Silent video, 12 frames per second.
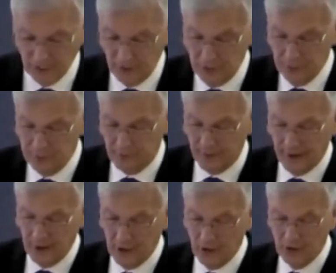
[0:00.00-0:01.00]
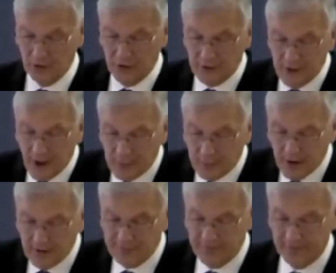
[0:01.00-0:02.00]
they heard did not
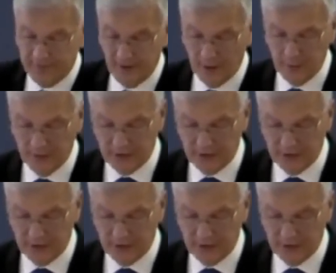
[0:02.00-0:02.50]
benefit them because they